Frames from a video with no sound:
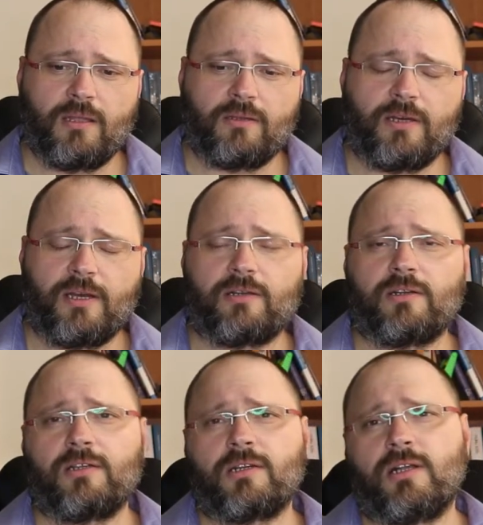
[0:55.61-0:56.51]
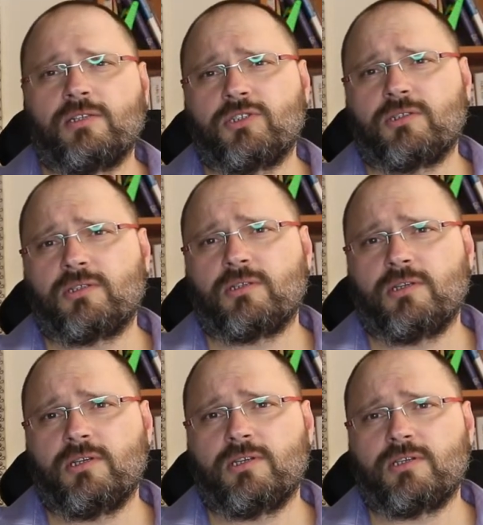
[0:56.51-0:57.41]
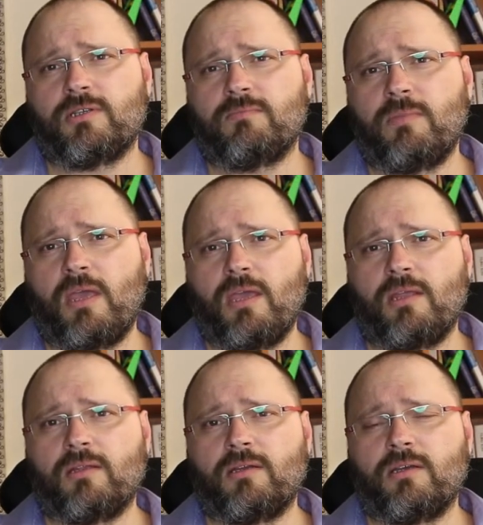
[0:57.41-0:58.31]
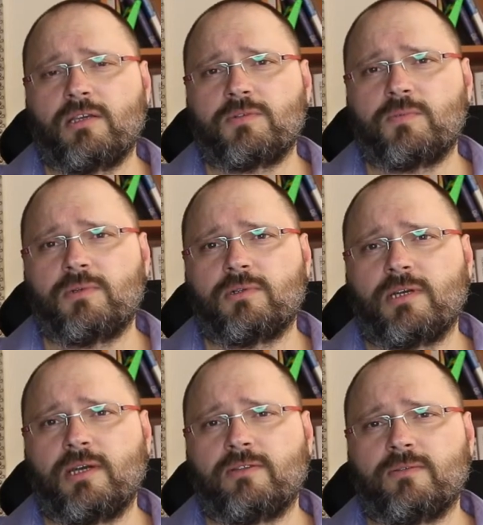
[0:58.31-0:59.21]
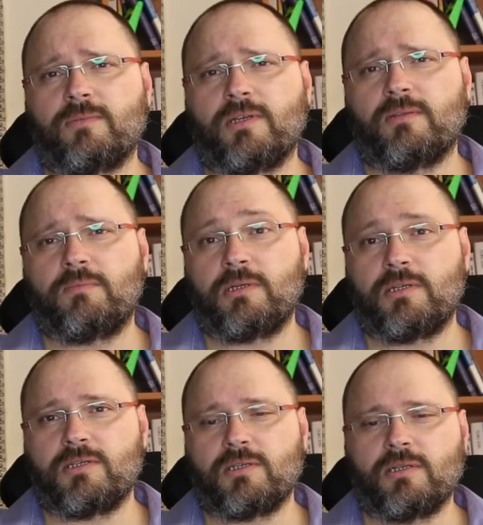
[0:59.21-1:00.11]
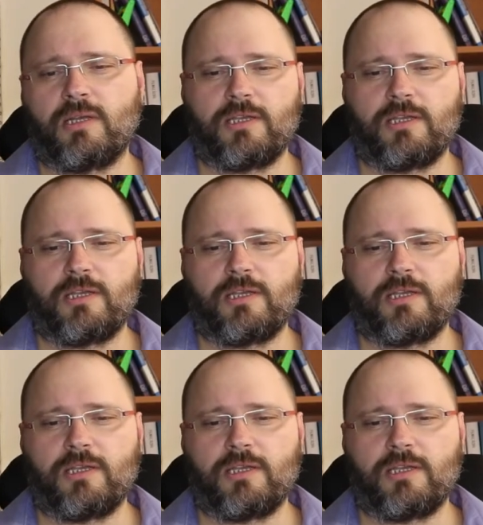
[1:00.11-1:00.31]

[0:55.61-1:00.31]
The agriculture is the main export item that Brazil